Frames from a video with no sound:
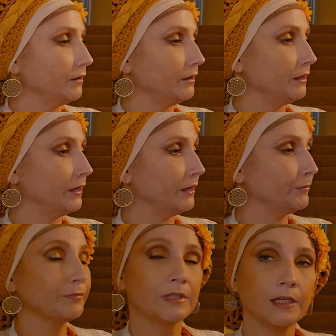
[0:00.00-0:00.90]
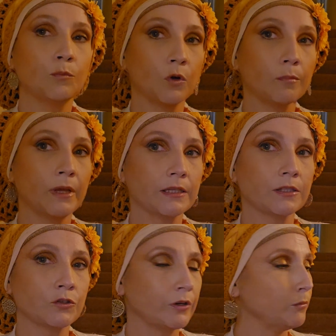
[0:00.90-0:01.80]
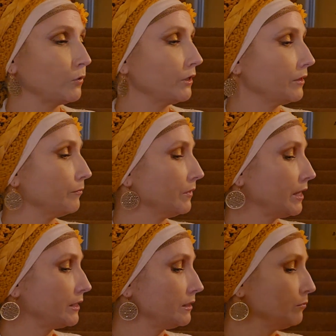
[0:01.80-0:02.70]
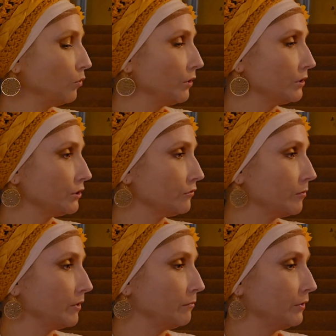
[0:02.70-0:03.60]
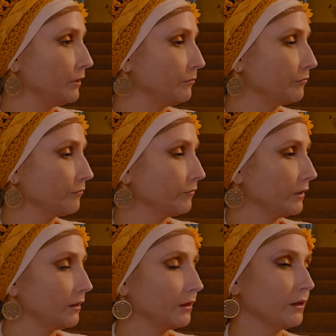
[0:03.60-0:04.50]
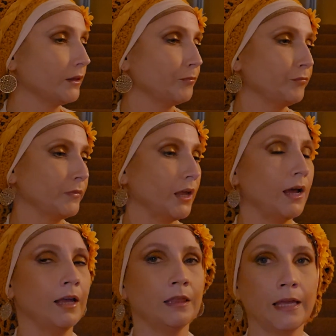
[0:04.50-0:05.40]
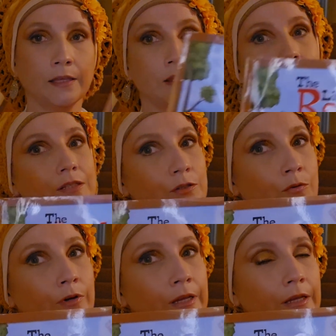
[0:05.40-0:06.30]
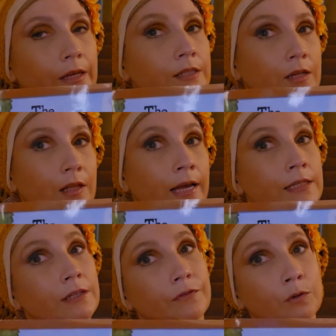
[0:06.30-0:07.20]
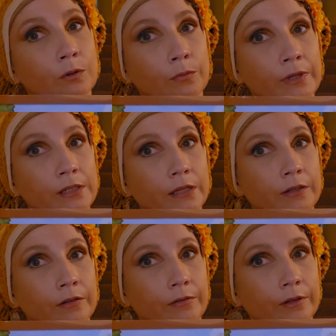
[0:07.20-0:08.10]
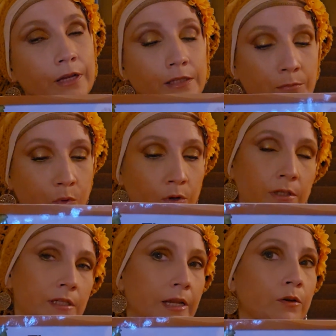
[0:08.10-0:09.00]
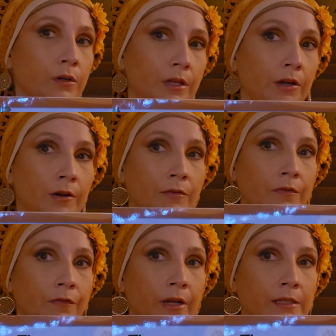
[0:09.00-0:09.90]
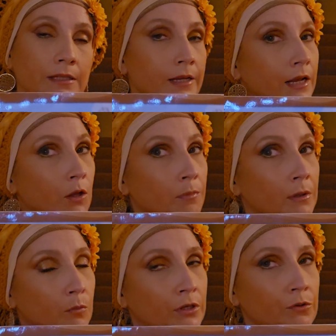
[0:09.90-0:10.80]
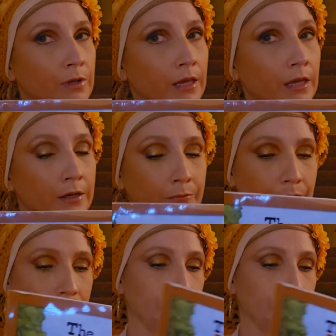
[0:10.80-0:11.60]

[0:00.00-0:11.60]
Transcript: Yeah, teamwork makes the dream work. That's important to remember. I like this story. It's a classic for a reason. It's important to take good care of your friends and help them when you can.